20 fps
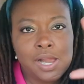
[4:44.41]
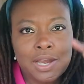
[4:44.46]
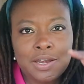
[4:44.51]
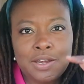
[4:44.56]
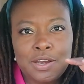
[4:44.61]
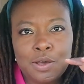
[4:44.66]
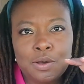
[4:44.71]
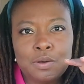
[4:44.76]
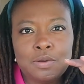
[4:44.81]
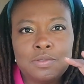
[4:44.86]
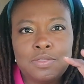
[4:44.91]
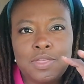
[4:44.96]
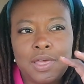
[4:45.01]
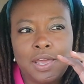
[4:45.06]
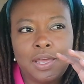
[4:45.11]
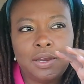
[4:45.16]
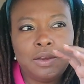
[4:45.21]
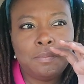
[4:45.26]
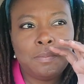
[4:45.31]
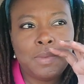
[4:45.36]
I know
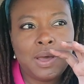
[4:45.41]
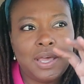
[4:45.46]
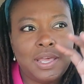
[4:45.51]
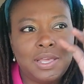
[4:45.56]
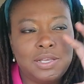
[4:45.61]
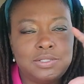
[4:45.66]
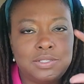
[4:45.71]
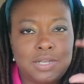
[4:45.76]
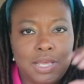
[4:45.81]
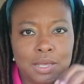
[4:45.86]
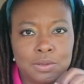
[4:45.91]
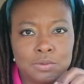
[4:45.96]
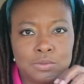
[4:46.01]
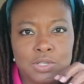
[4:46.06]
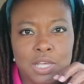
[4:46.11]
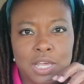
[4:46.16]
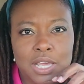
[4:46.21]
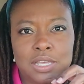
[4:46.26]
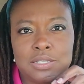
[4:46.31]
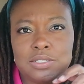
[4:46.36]
that my down
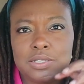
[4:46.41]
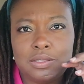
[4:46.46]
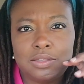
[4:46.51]
days,